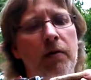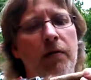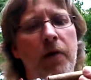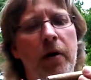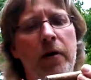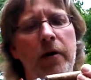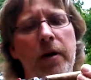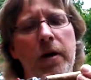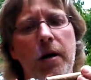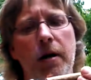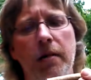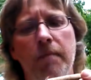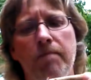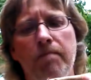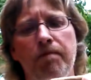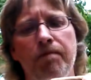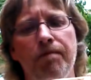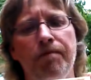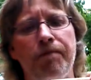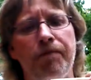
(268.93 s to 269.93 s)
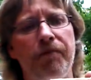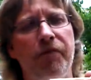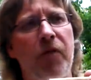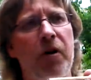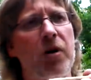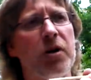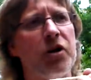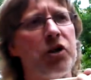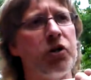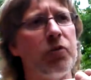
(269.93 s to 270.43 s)
Very
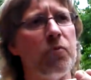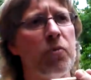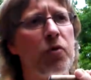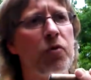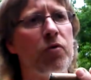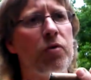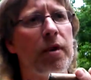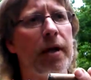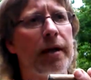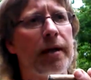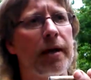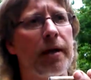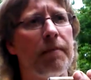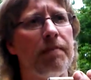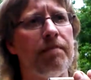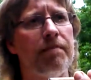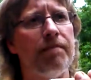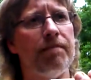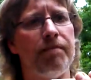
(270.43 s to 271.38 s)
smooth, like a